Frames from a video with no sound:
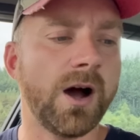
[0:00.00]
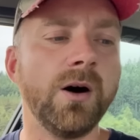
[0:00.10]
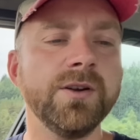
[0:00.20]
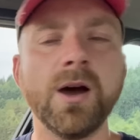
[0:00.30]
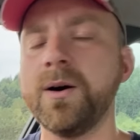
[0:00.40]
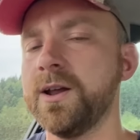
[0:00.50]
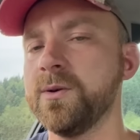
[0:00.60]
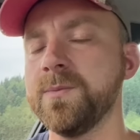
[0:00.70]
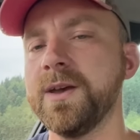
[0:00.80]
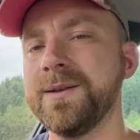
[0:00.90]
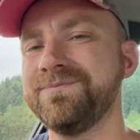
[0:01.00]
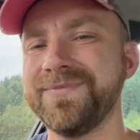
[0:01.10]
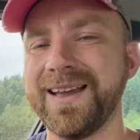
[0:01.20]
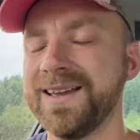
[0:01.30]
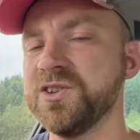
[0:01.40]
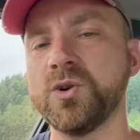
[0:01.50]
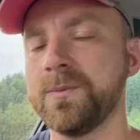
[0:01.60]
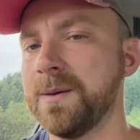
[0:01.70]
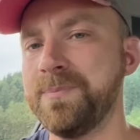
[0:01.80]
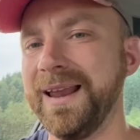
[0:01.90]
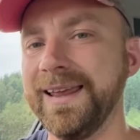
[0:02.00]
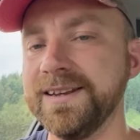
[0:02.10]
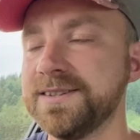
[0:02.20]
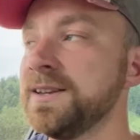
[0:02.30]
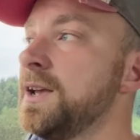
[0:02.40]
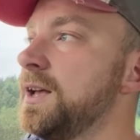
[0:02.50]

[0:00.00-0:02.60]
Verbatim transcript: Oh, no, I know what you mean. Now, you're talking about bell ends.